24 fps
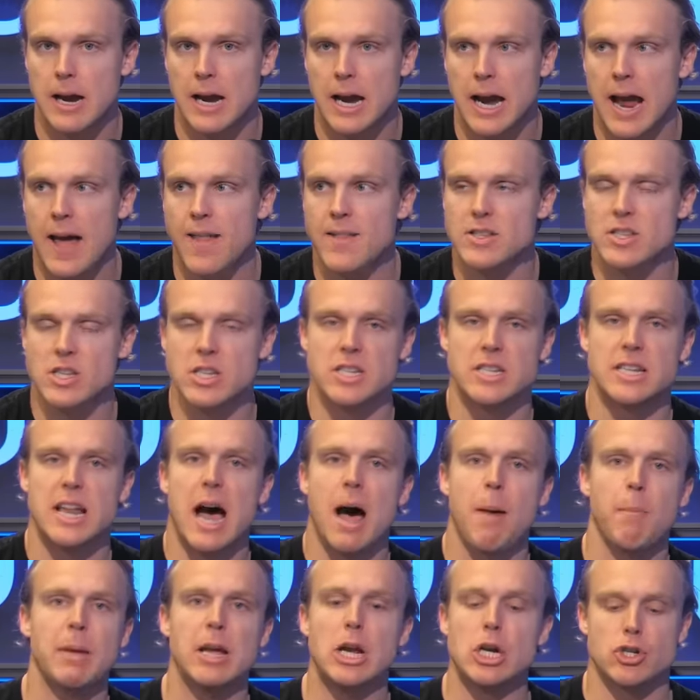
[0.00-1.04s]
And this is
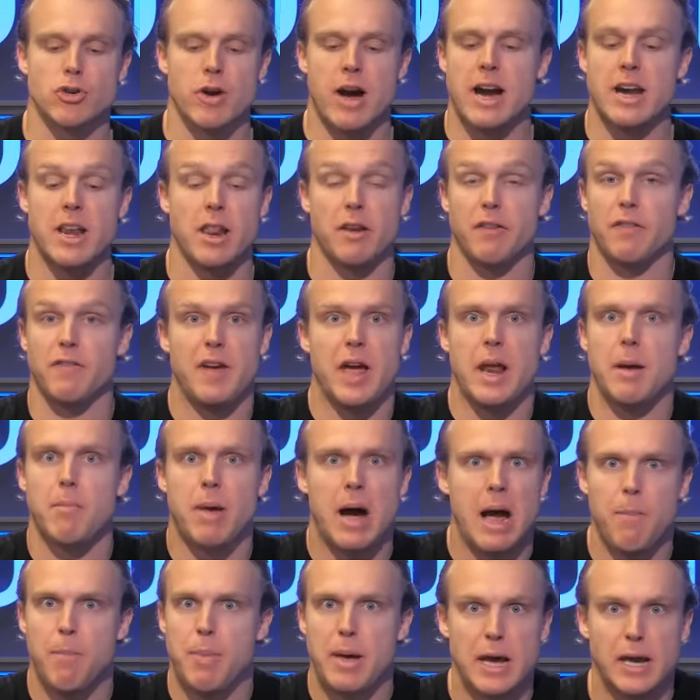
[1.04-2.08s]
not me trying to defend
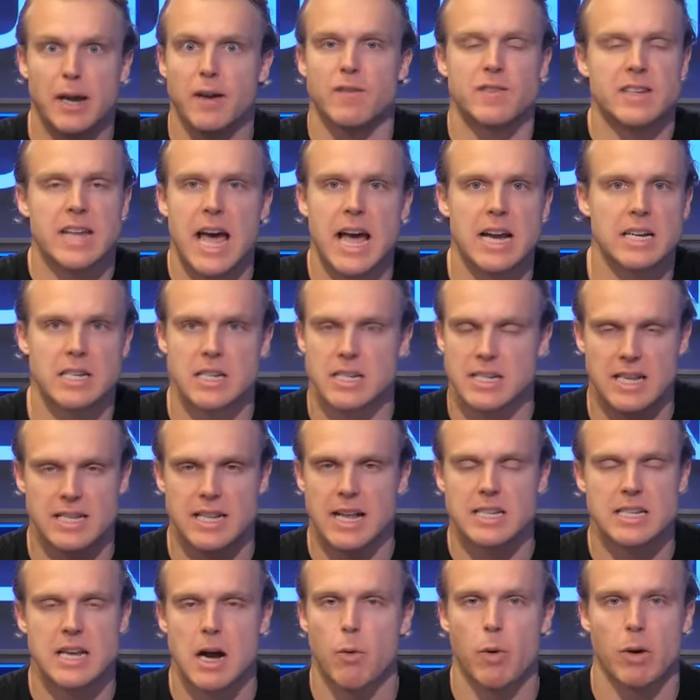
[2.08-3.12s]
my pick of Texas.
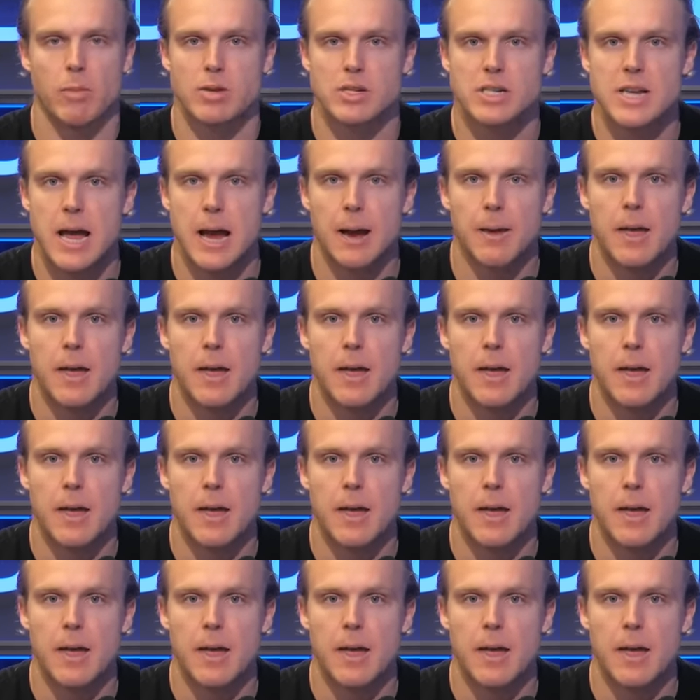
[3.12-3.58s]
That's not what I'm saying.